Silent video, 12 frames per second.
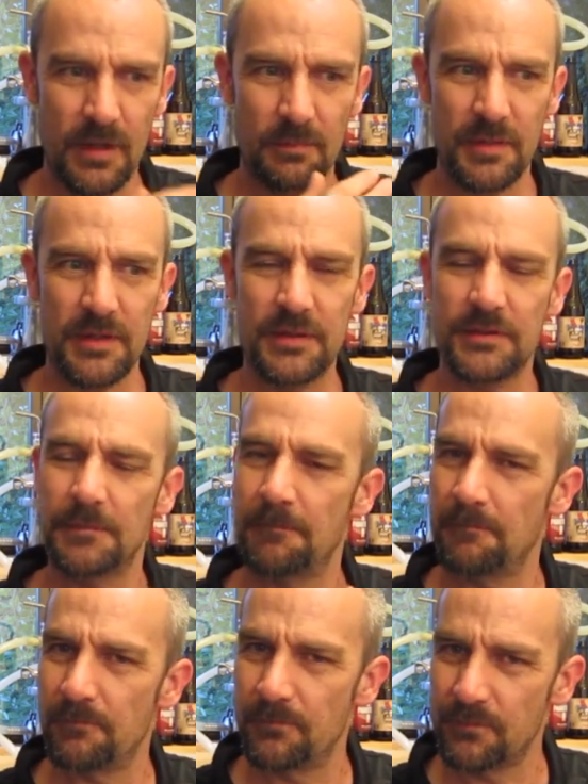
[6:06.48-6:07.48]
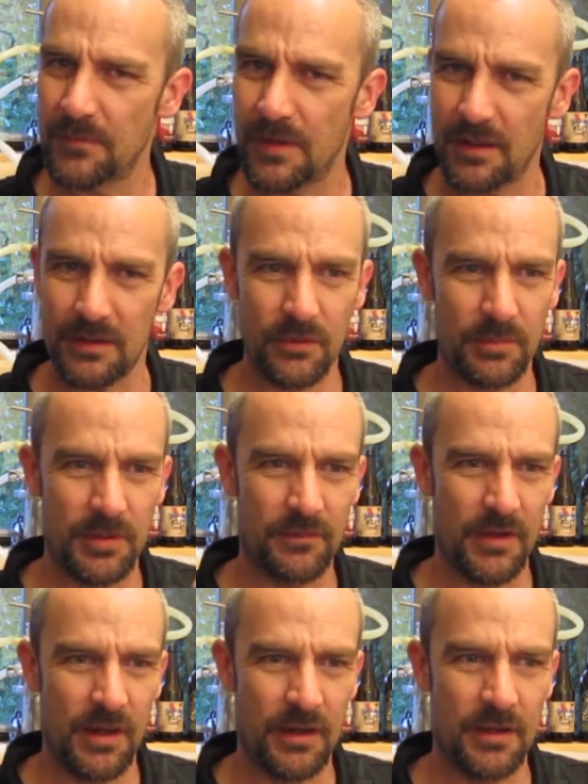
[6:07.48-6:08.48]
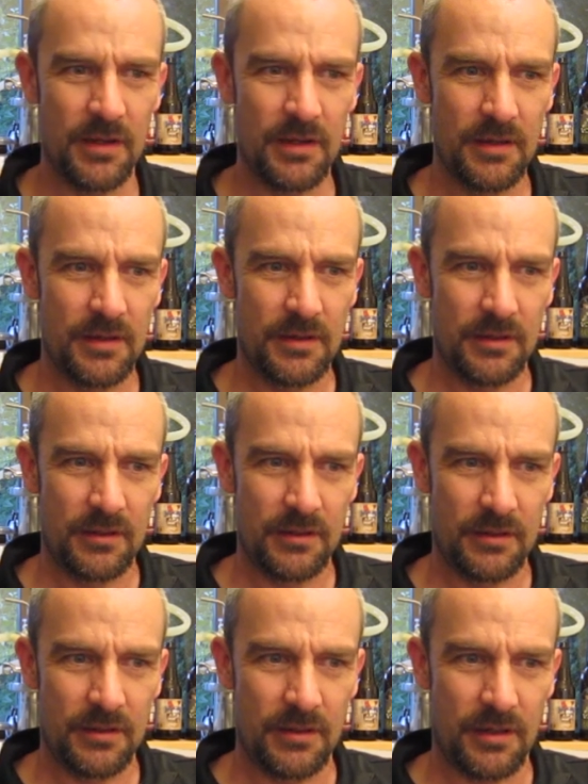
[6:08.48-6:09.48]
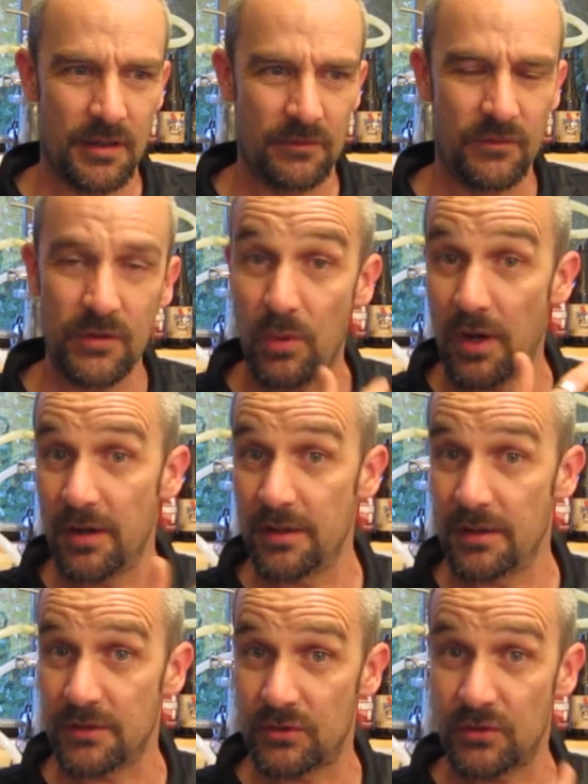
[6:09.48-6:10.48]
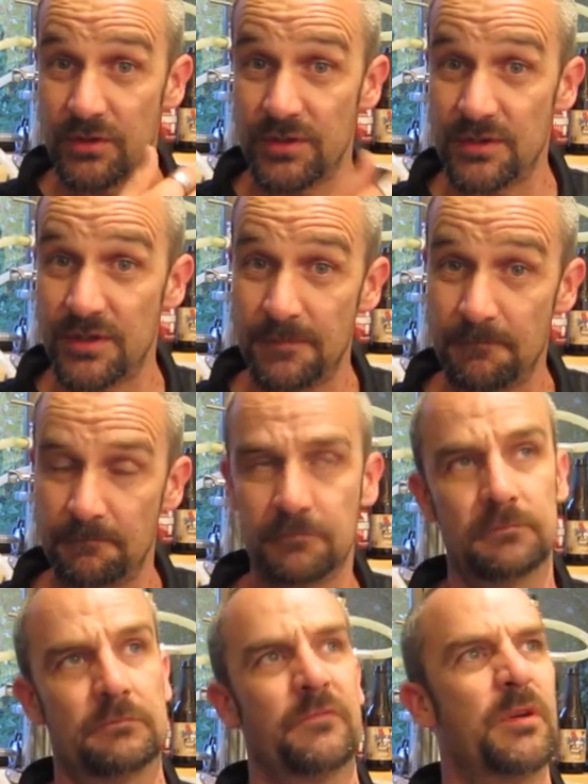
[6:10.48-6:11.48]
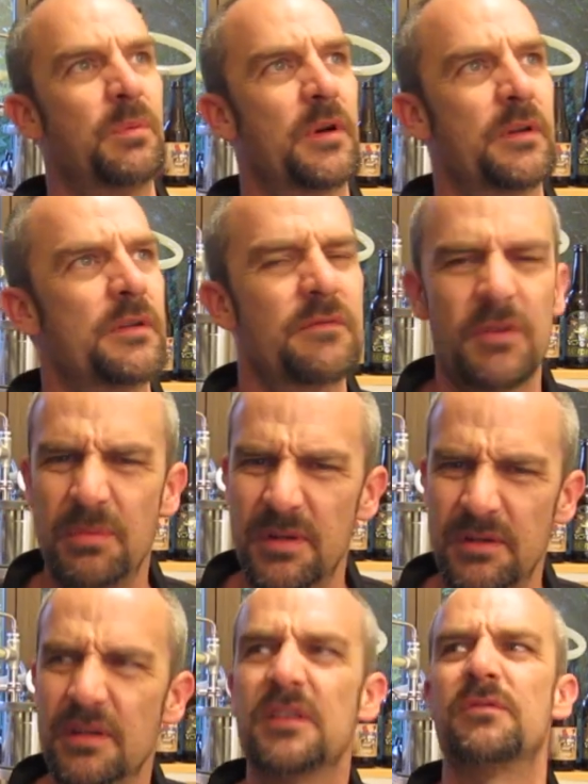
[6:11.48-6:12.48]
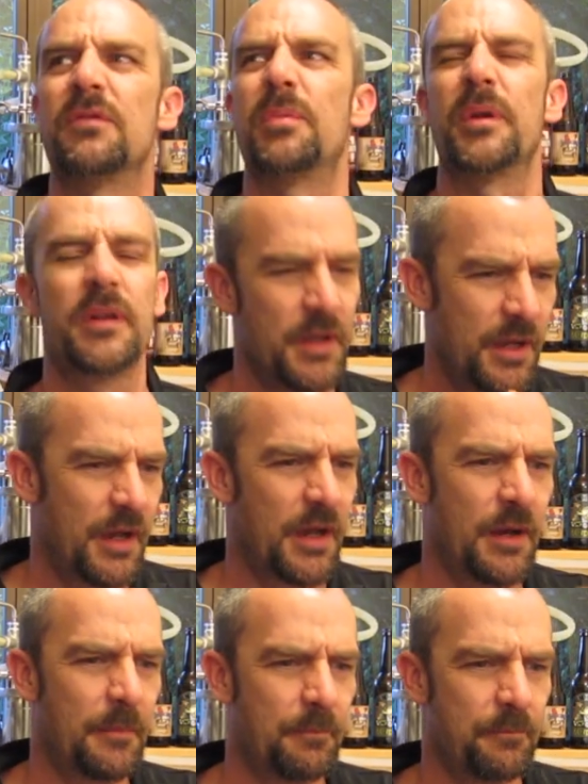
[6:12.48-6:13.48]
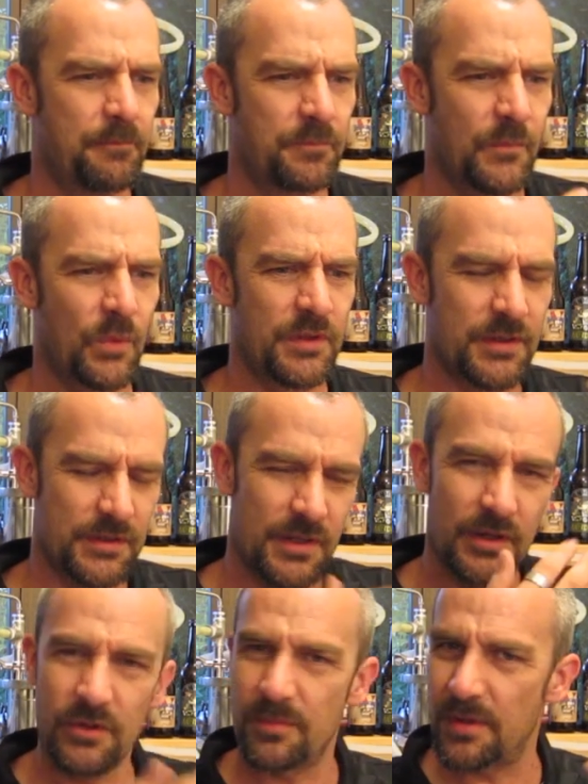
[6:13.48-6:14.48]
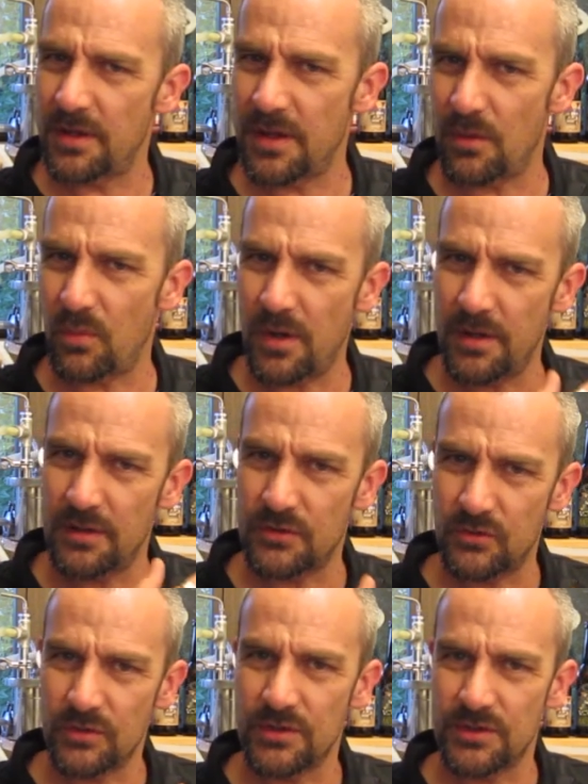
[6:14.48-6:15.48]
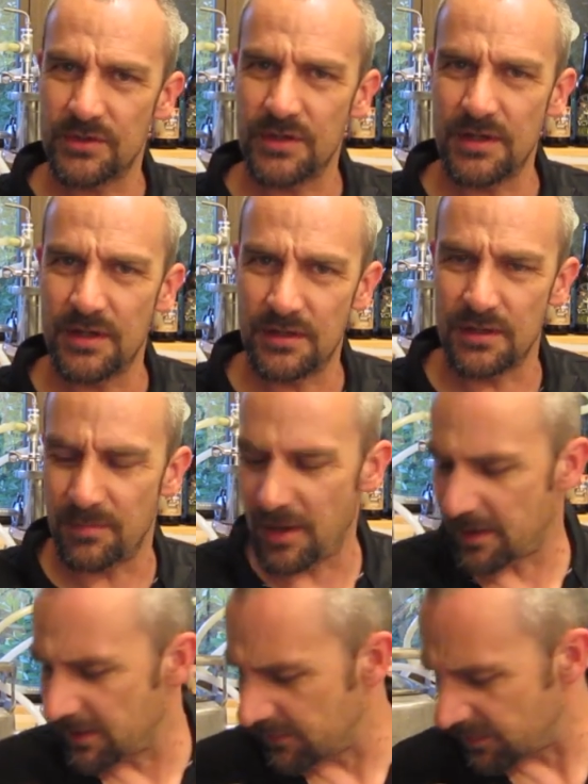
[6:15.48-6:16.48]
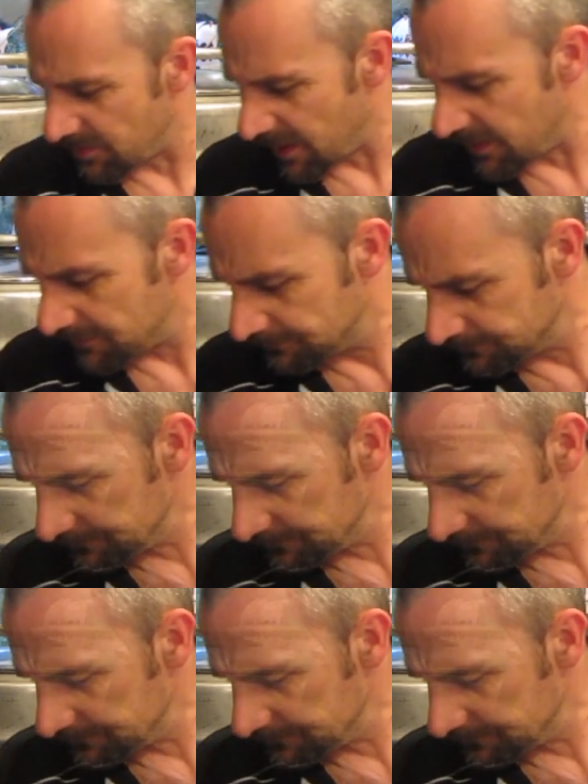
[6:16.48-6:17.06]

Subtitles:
bitterness, a little bit of that red wine astringency. Red wine, is it red wine? It is red wine. Well, just a little bit of that wine astringency into the back of the palate.